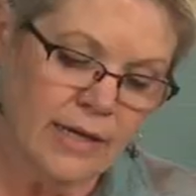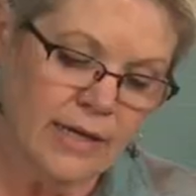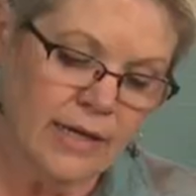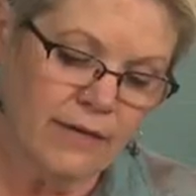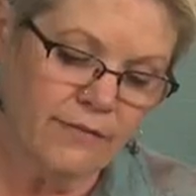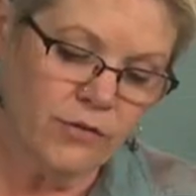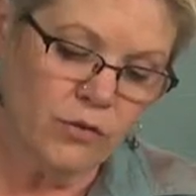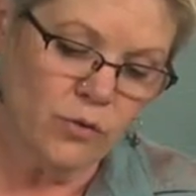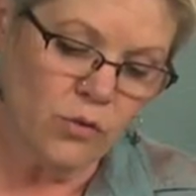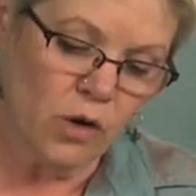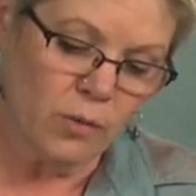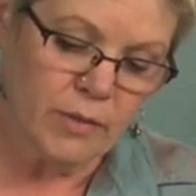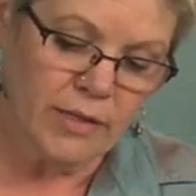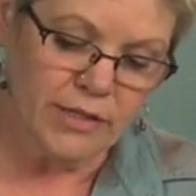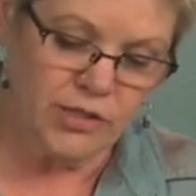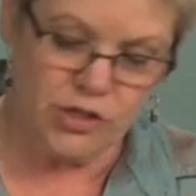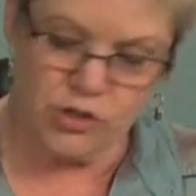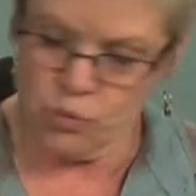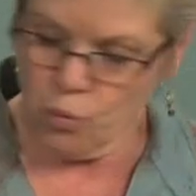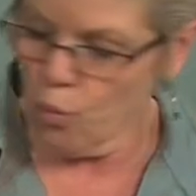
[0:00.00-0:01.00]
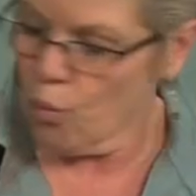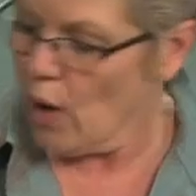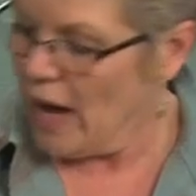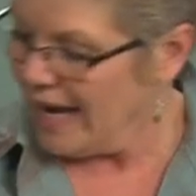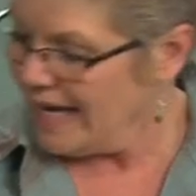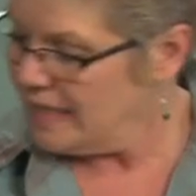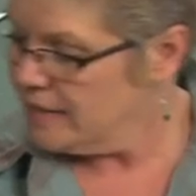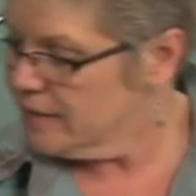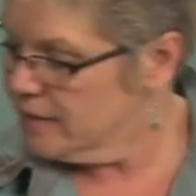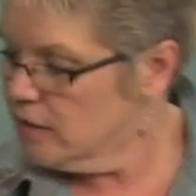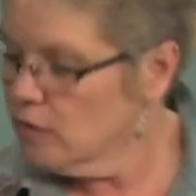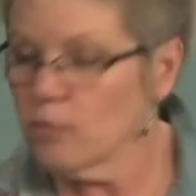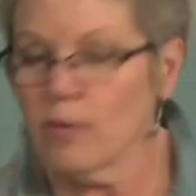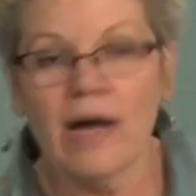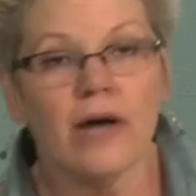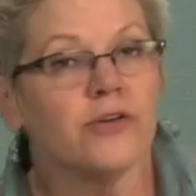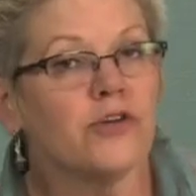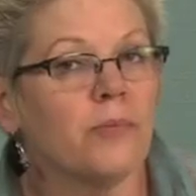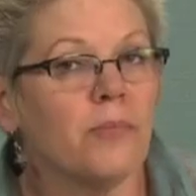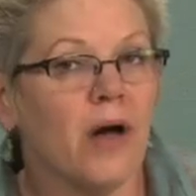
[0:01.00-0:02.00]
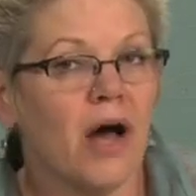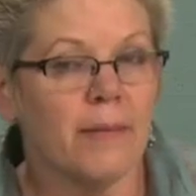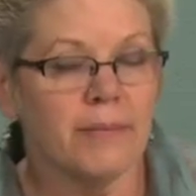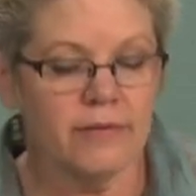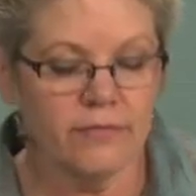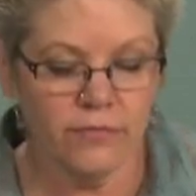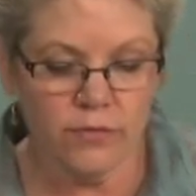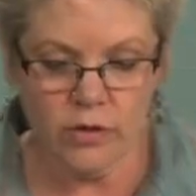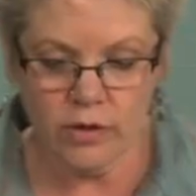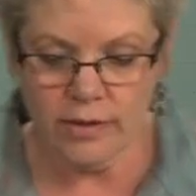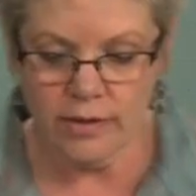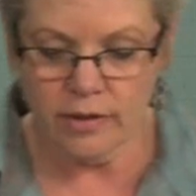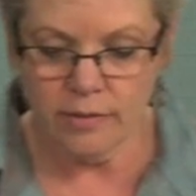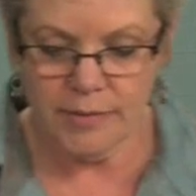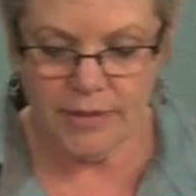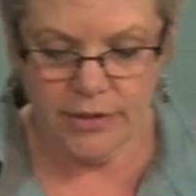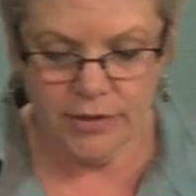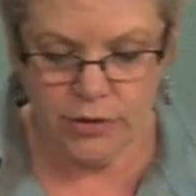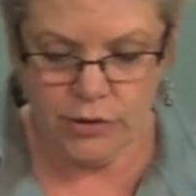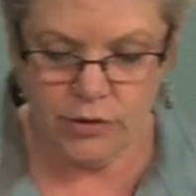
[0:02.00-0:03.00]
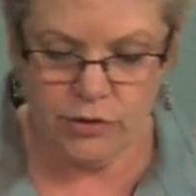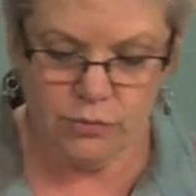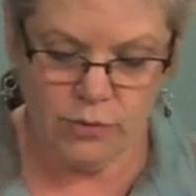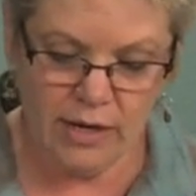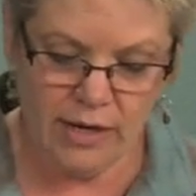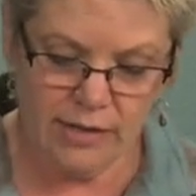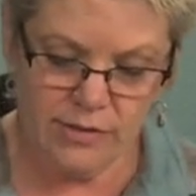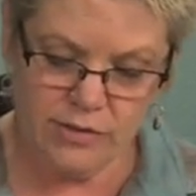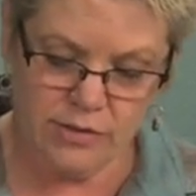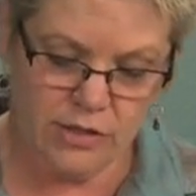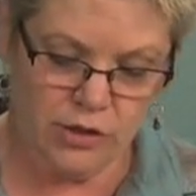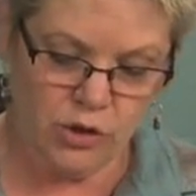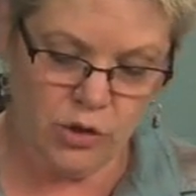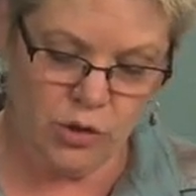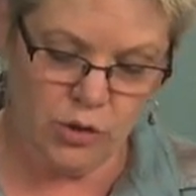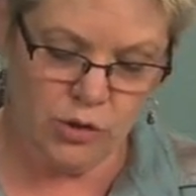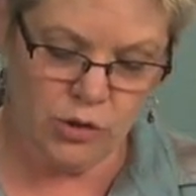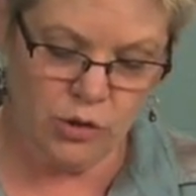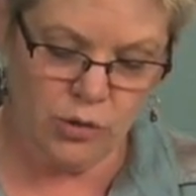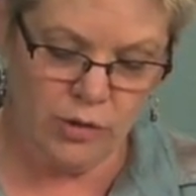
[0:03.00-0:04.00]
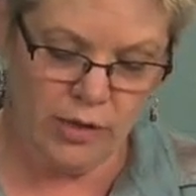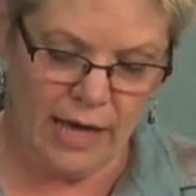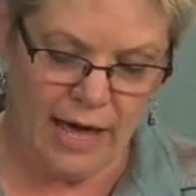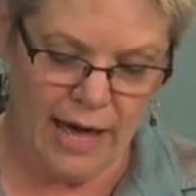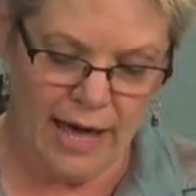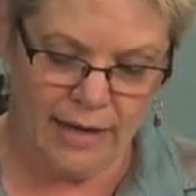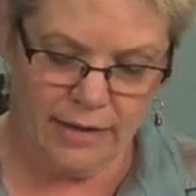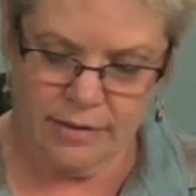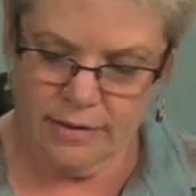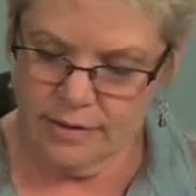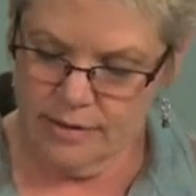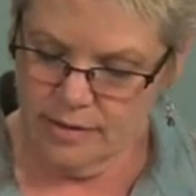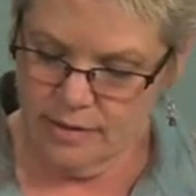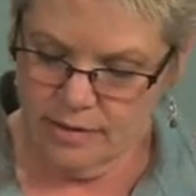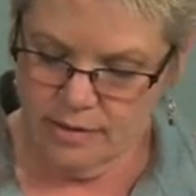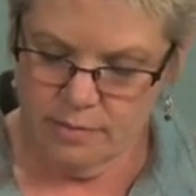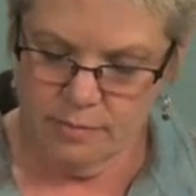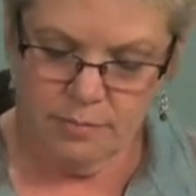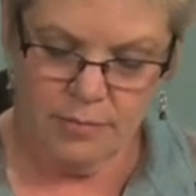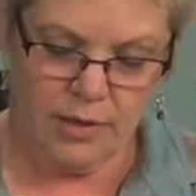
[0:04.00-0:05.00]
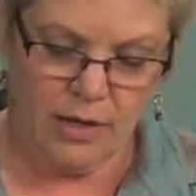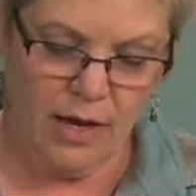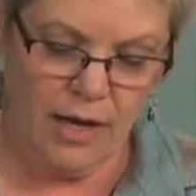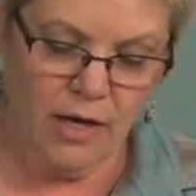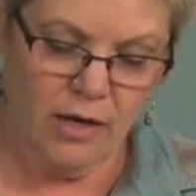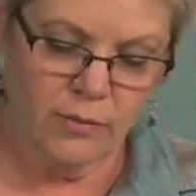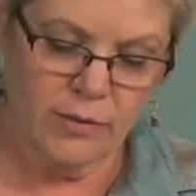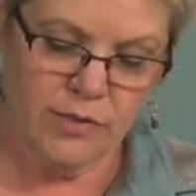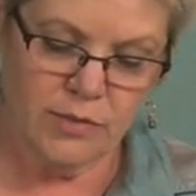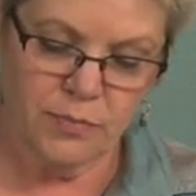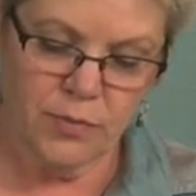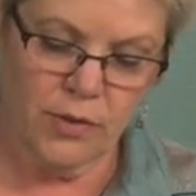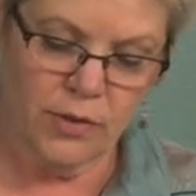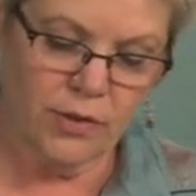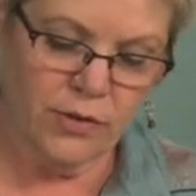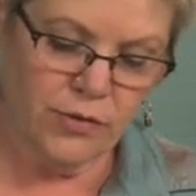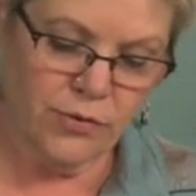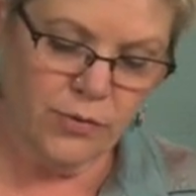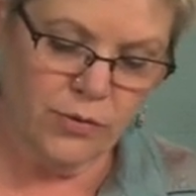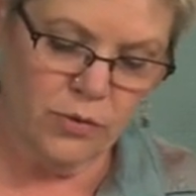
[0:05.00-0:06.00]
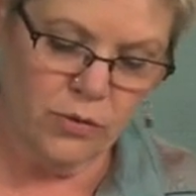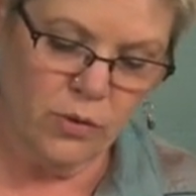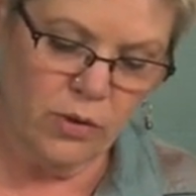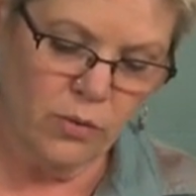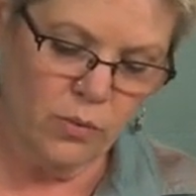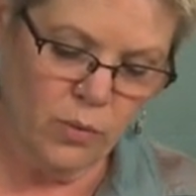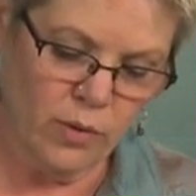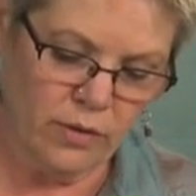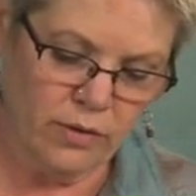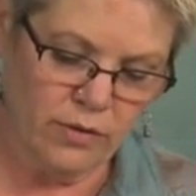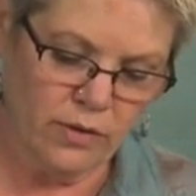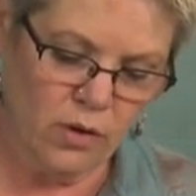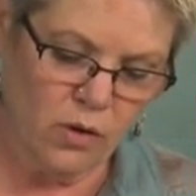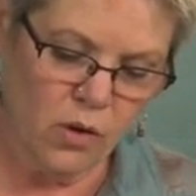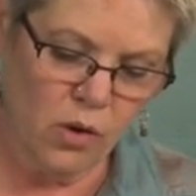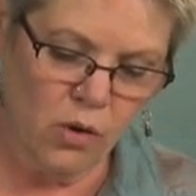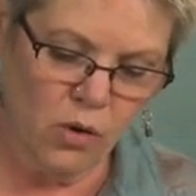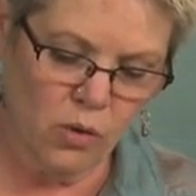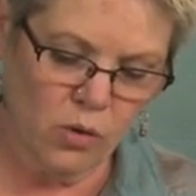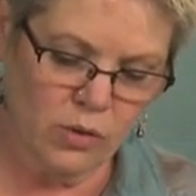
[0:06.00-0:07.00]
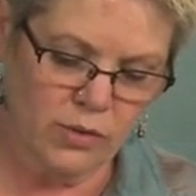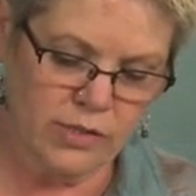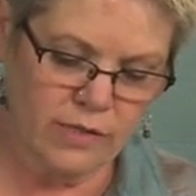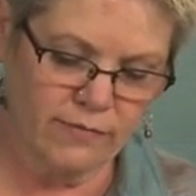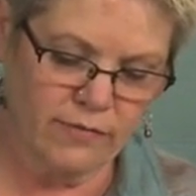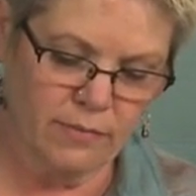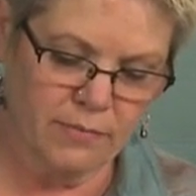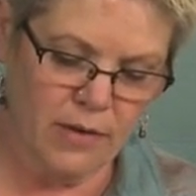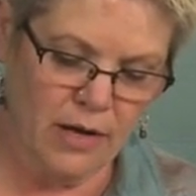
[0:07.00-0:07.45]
If you normally just wind it around your bobbin for a little bit, your threads, then you can do that. But I always put it through one of the holes of the